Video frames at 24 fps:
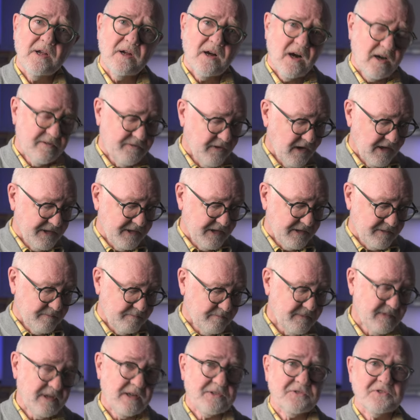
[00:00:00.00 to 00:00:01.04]
I find it
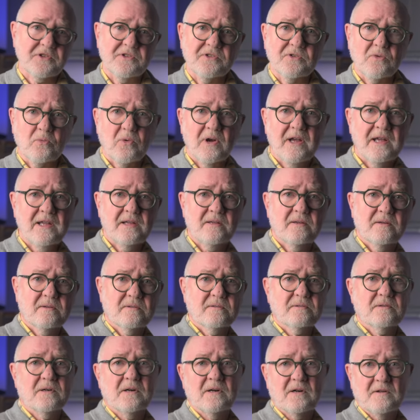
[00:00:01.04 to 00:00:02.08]
gets in the way,
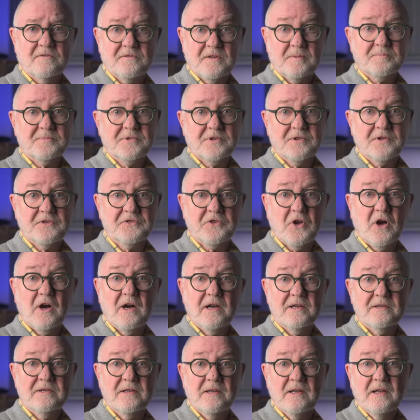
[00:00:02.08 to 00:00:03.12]
uh, flipped to the
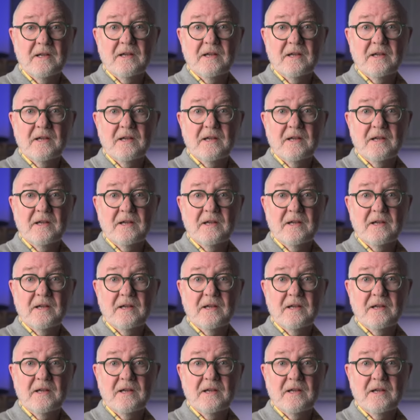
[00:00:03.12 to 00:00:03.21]
side,